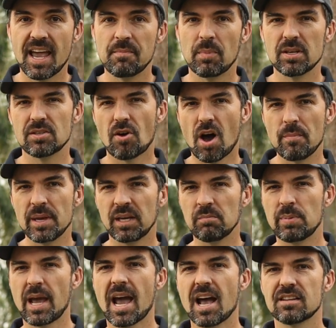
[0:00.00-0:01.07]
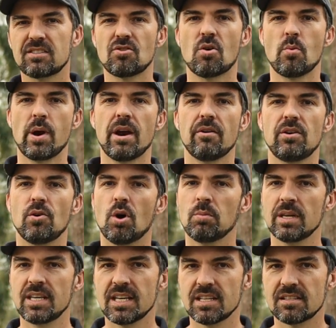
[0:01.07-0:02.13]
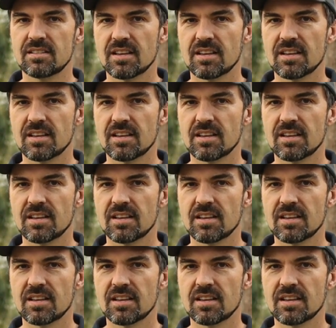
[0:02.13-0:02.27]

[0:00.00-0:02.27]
and my timing and power is not where it normally is.